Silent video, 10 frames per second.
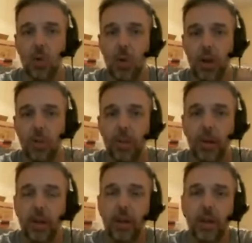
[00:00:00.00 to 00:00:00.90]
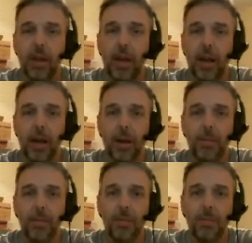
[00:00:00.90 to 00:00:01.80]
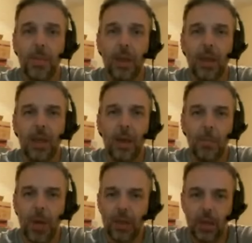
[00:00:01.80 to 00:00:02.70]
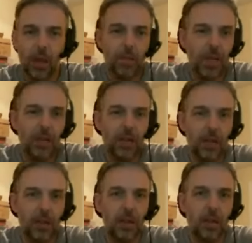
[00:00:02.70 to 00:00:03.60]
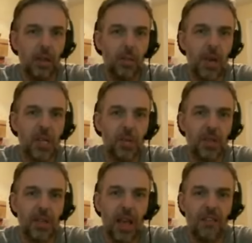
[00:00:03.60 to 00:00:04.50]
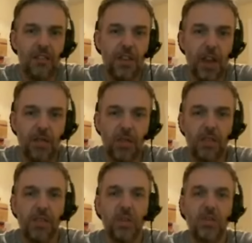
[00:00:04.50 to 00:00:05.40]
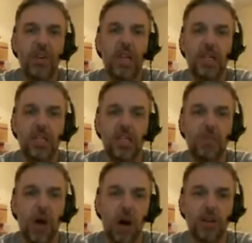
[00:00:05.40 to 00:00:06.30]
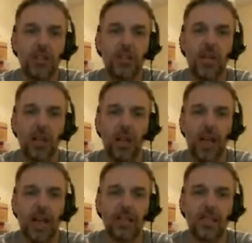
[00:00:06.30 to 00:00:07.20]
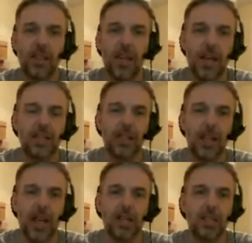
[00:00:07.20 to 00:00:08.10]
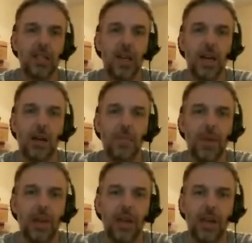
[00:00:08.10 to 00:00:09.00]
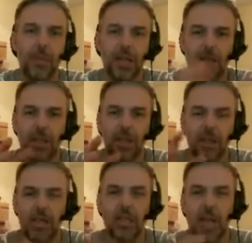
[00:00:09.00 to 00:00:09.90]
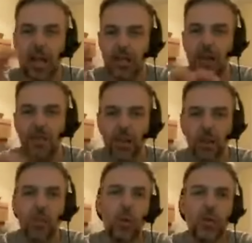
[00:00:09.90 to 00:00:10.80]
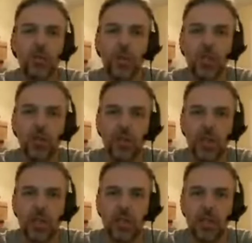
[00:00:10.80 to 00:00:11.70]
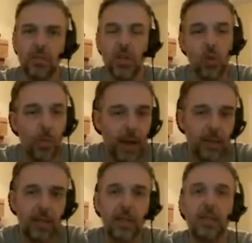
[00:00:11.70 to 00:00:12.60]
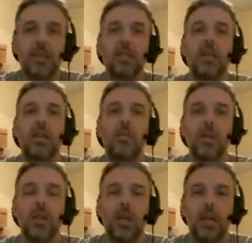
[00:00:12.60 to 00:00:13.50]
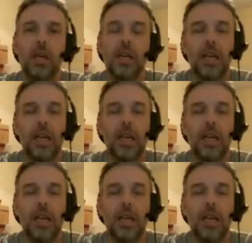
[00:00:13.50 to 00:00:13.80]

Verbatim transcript: Um, But I mean, even like the the Bestman set, it fe everything feels very sparse and less and less and less. Um, I mean, it, the set is different components. As you said, it's um, there's no back to tank this time, and yeah, that that was the other set.